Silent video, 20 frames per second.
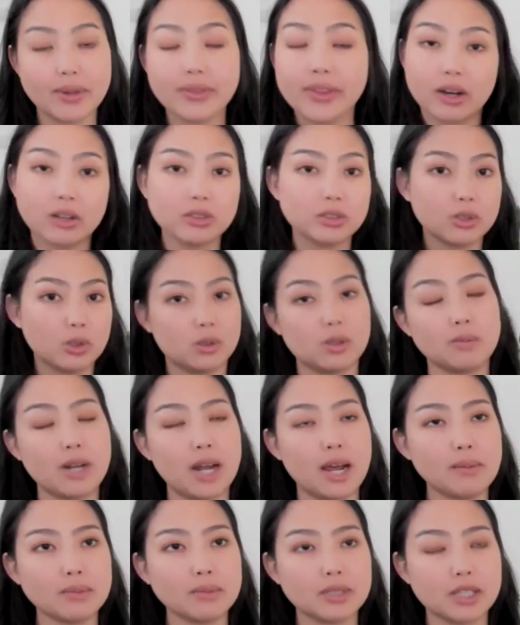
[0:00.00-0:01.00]
And they also
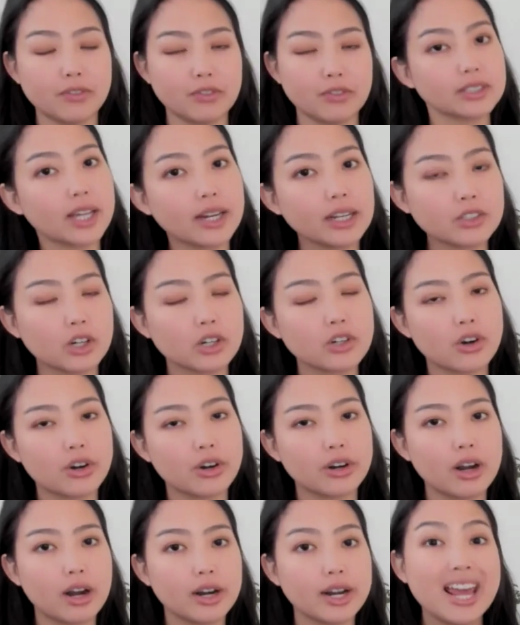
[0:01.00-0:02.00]
sometimes, if their settings are
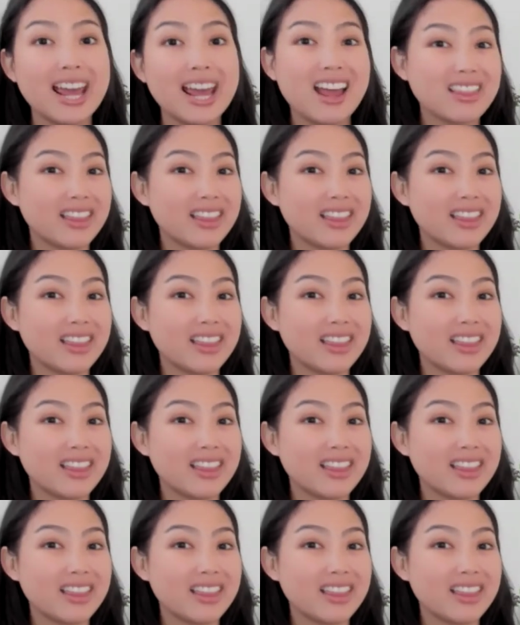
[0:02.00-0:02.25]
turned on,